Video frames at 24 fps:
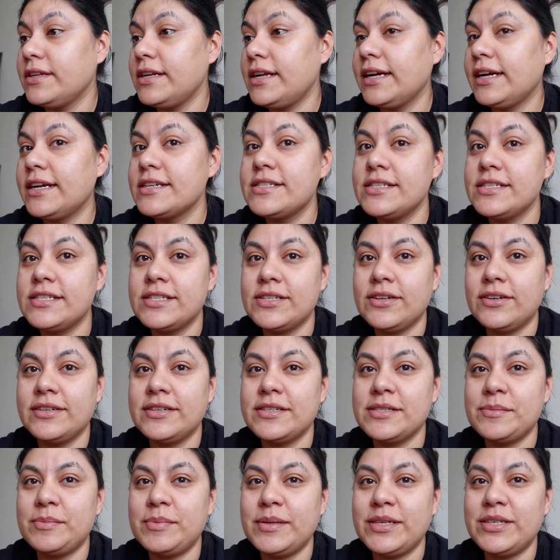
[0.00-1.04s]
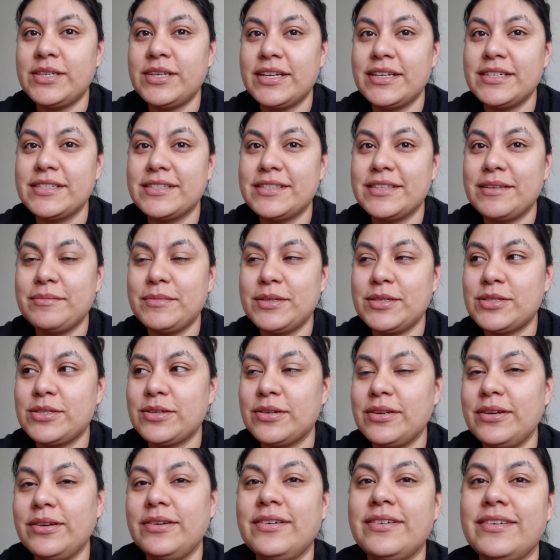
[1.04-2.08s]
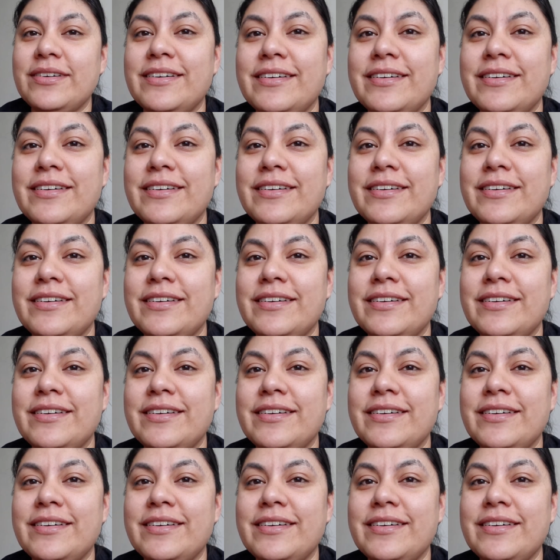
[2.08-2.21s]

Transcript: day because he's still in his PJs. Let me show you.